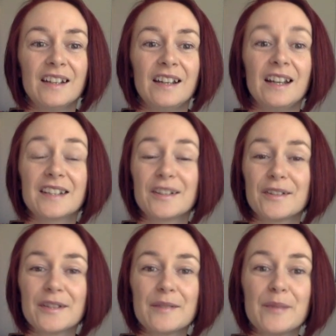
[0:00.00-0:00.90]
It's
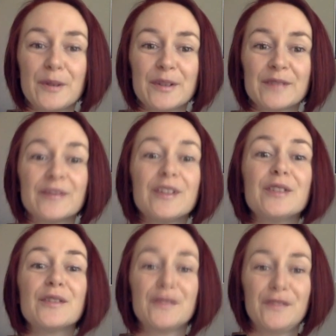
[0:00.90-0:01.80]
also important for you
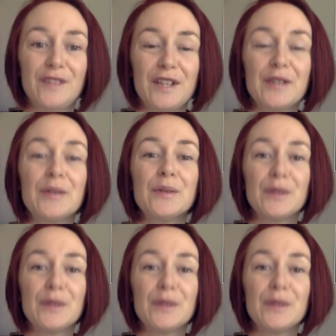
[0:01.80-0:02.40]
to feel